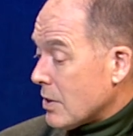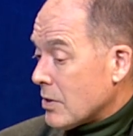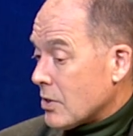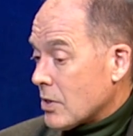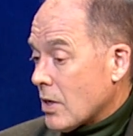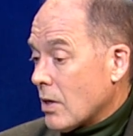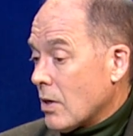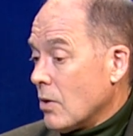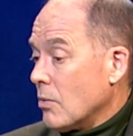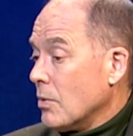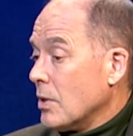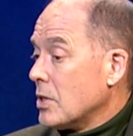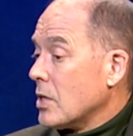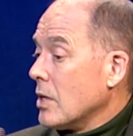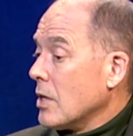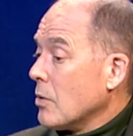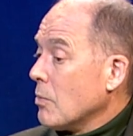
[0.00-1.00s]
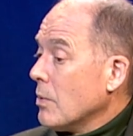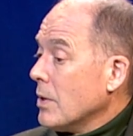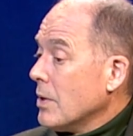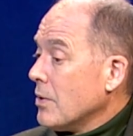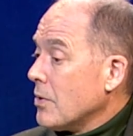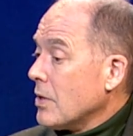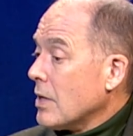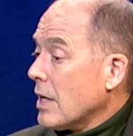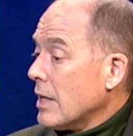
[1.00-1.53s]
I started originally
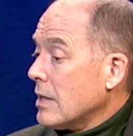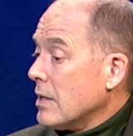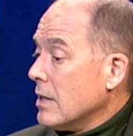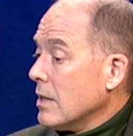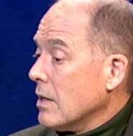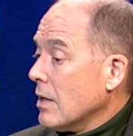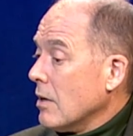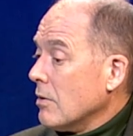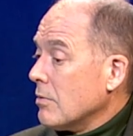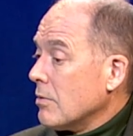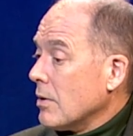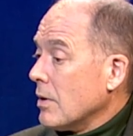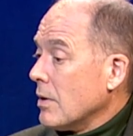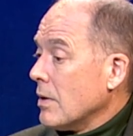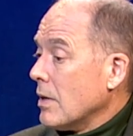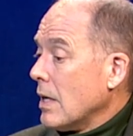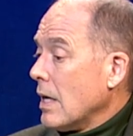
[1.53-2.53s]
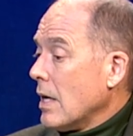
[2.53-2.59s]
with the idea of a